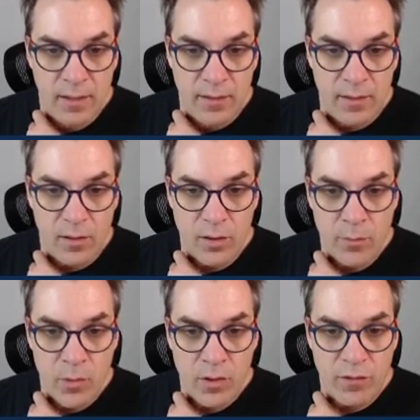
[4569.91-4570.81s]
There are a
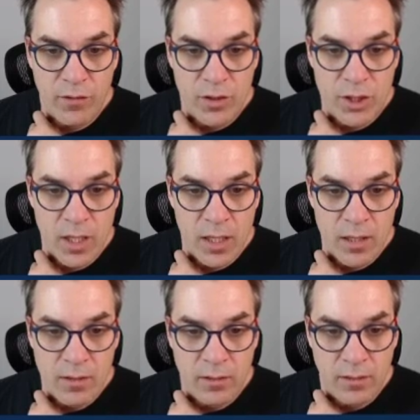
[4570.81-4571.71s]
number of different
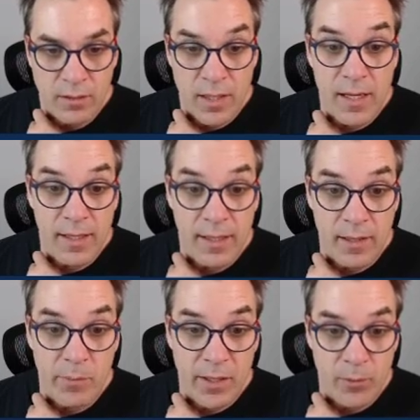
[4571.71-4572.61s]
shell. Yeah, and
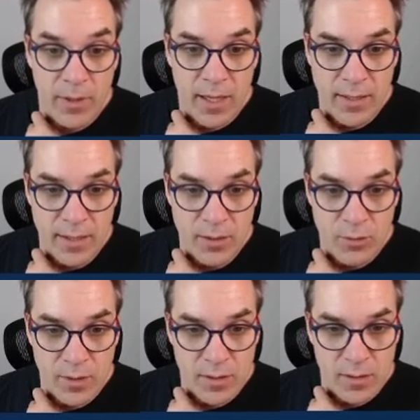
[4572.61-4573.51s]
by the way, I need to
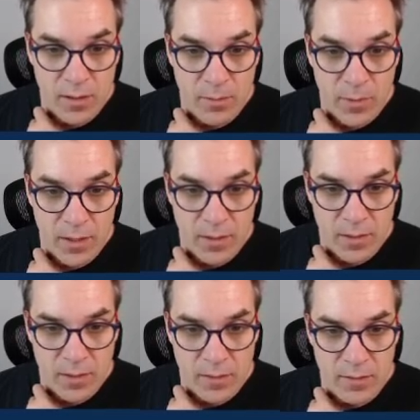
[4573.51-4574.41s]
install
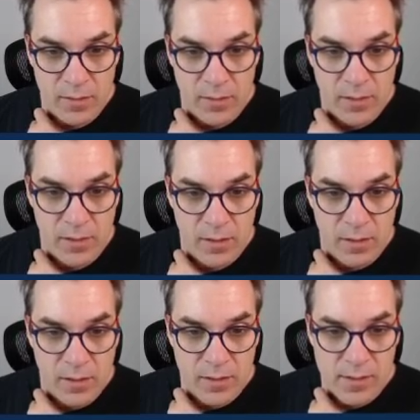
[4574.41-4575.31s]
my
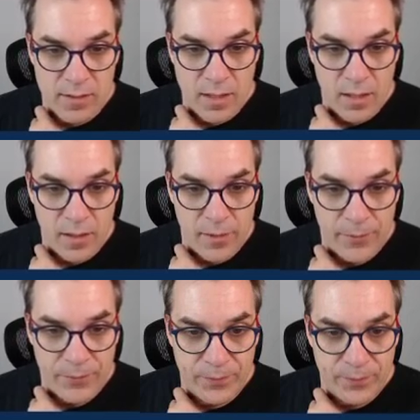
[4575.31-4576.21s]

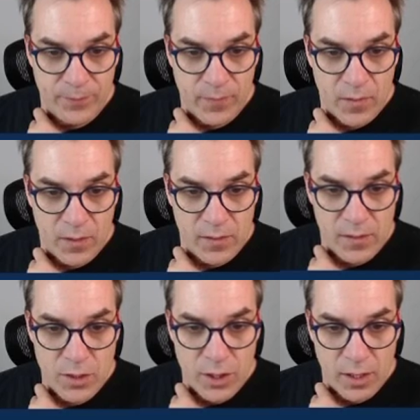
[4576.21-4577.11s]

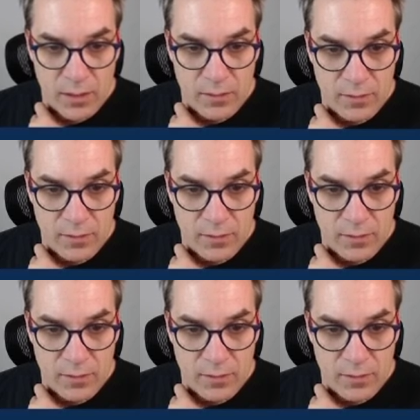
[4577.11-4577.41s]
Z shell.